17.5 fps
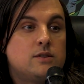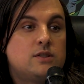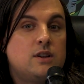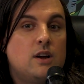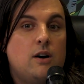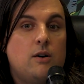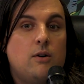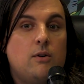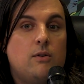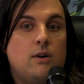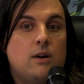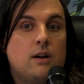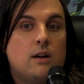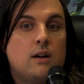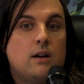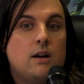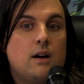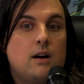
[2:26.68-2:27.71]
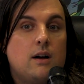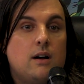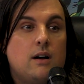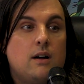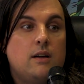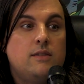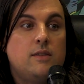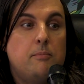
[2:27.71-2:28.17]
So
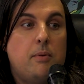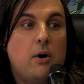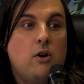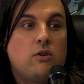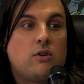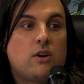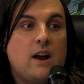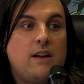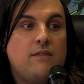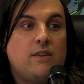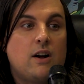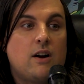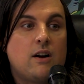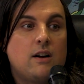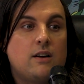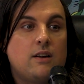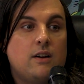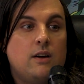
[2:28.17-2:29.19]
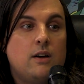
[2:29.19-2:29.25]
the boat graveyard,